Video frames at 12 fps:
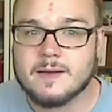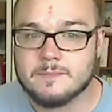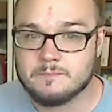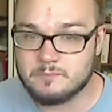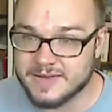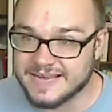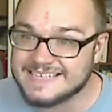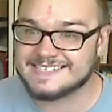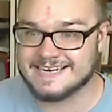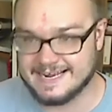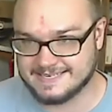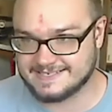
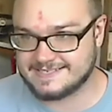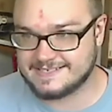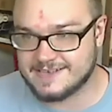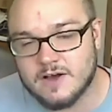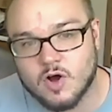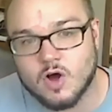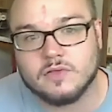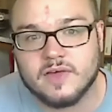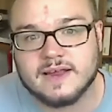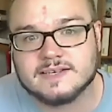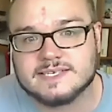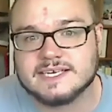Business, of all
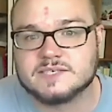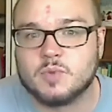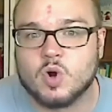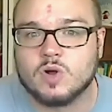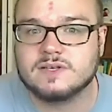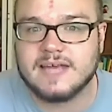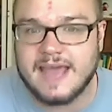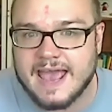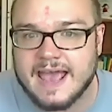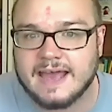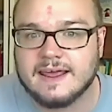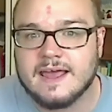things, has pulled
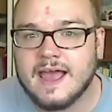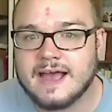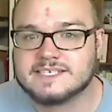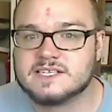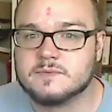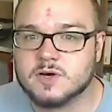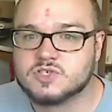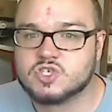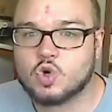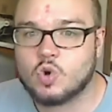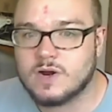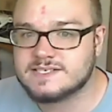ahead as the most
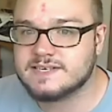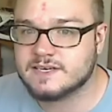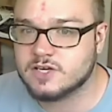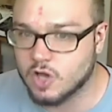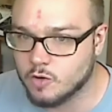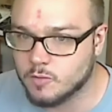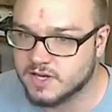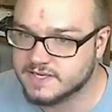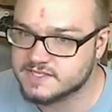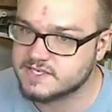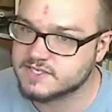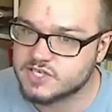trusted global
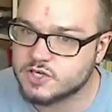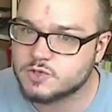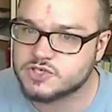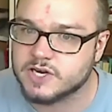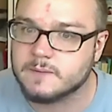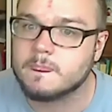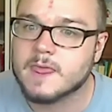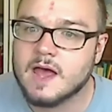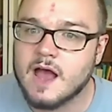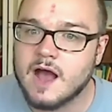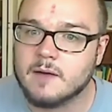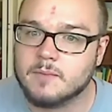institution,
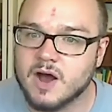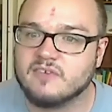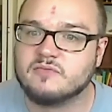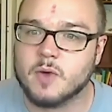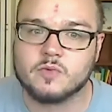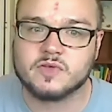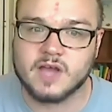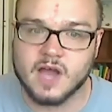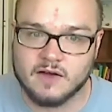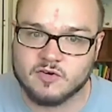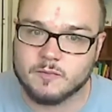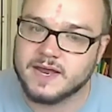above both
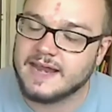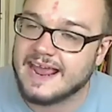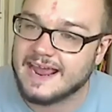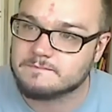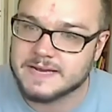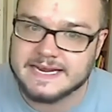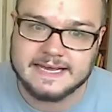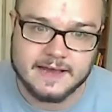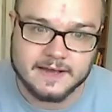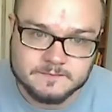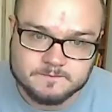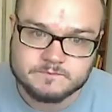government and
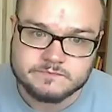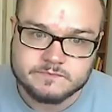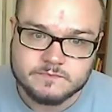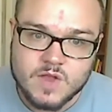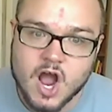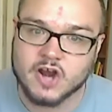media. On a